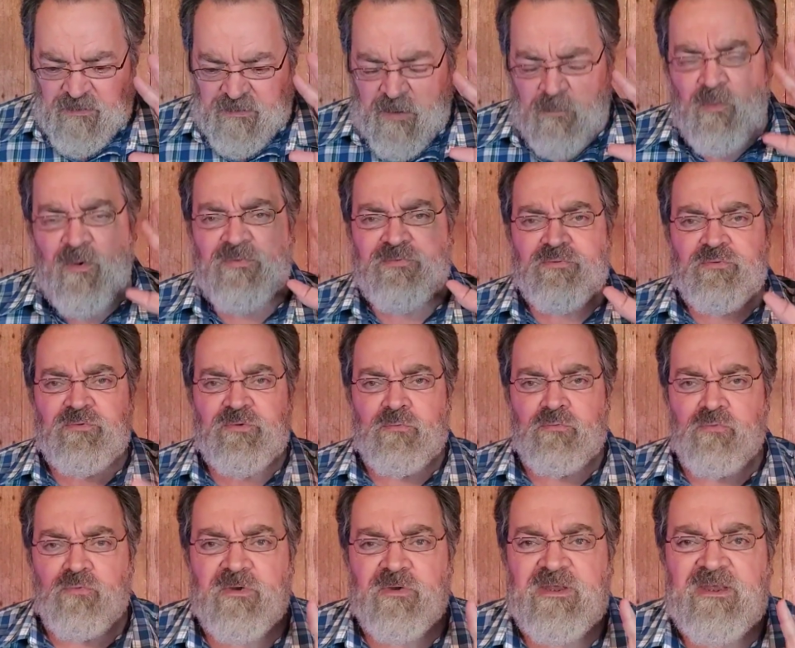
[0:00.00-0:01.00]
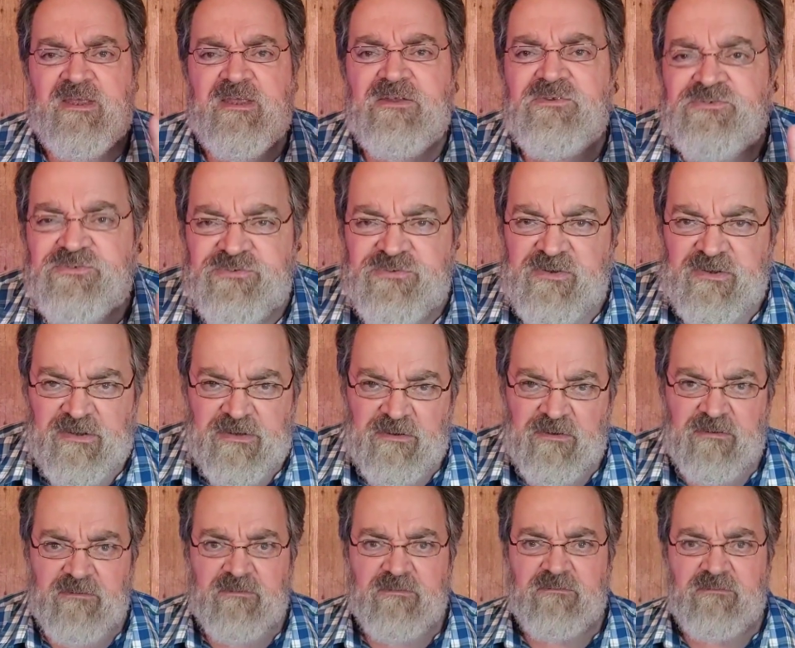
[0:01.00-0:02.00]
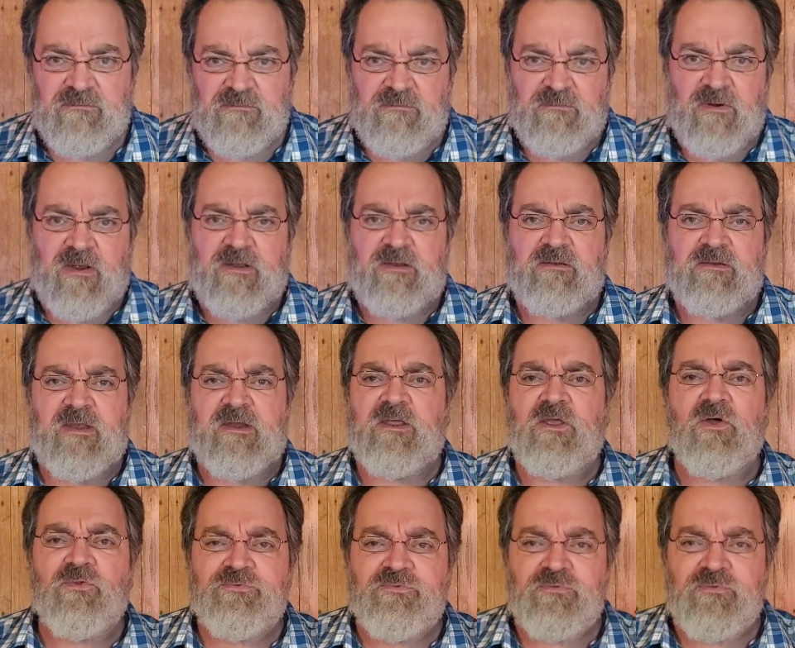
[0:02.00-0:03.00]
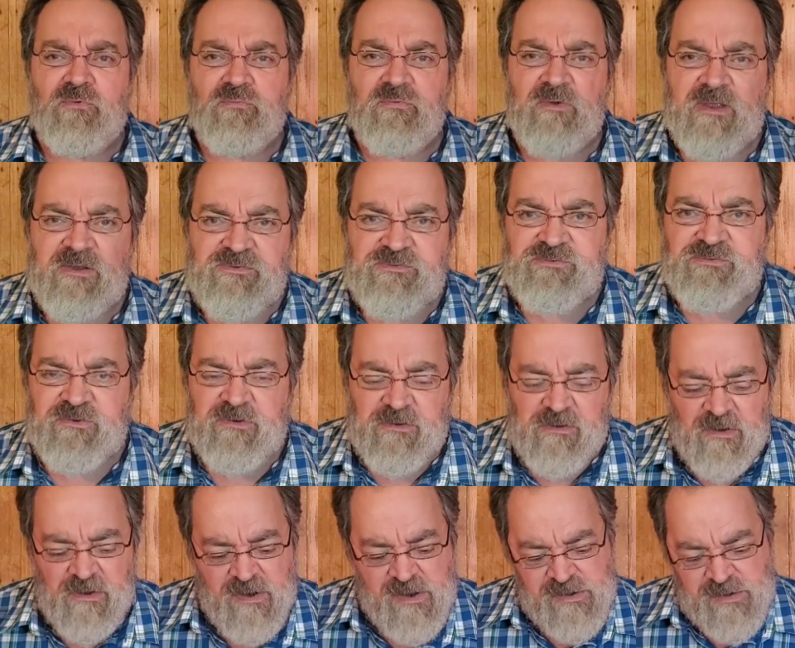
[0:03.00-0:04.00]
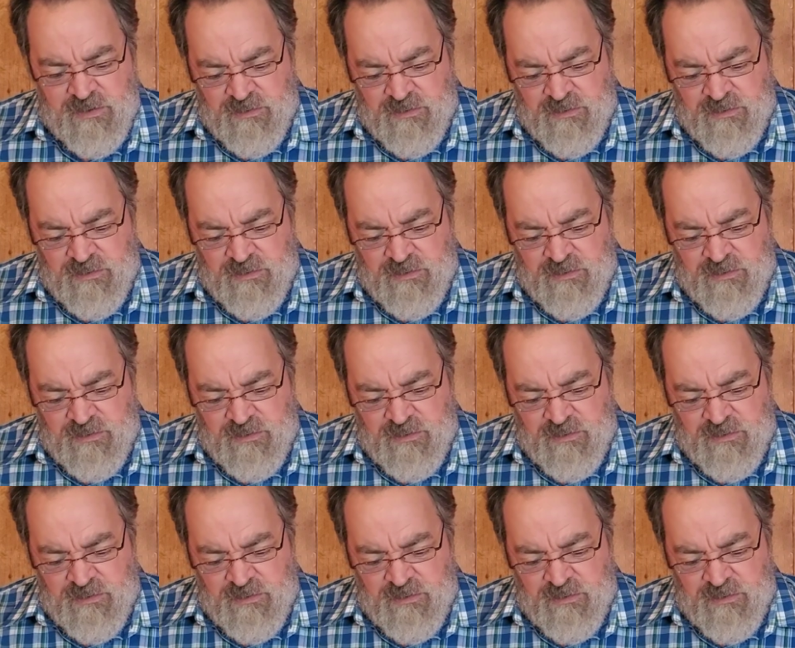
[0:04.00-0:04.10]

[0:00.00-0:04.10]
they went through the Reed Sea, right? They didn't go through the Red Sea.